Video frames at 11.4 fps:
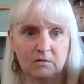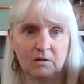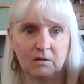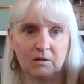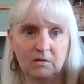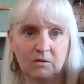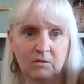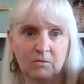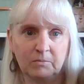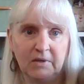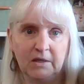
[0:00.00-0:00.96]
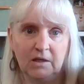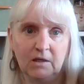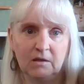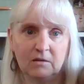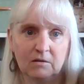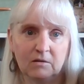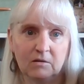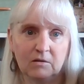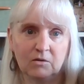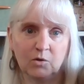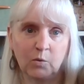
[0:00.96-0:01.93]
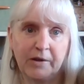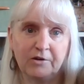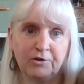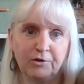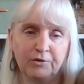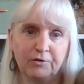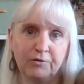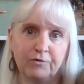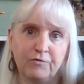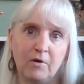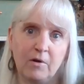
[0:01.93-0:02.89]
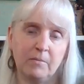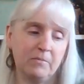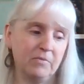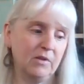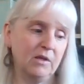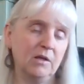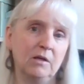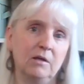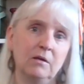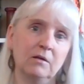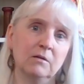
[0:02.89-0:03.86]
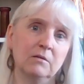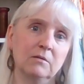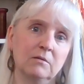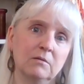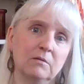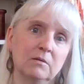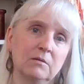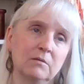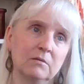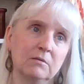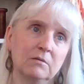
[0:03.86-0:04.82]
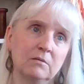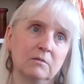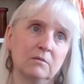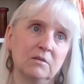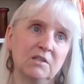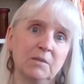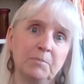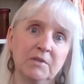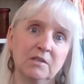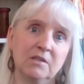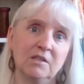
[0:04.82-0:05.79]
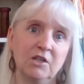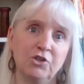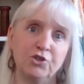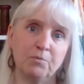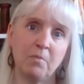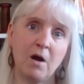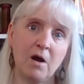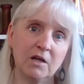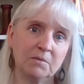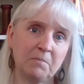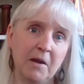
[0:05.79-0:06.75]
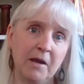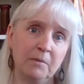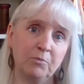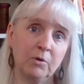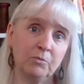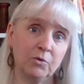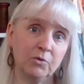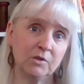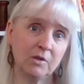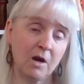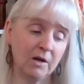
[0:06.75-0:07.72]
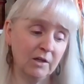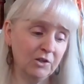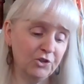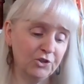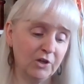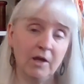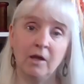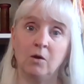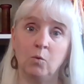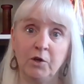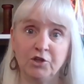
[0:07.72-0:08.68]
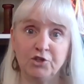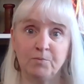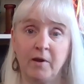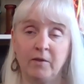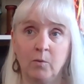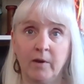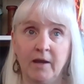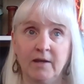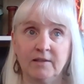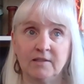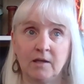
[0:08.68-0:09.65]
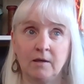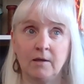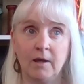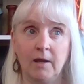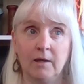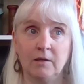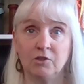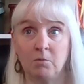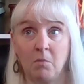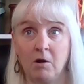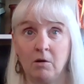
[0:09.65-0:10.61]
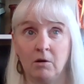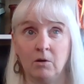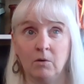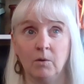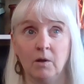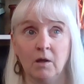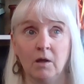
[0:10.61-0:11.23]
the little mini Quaker from the Sip and Stitch box by Primrose Cottage, which, by the way, Sunday, tomorrow,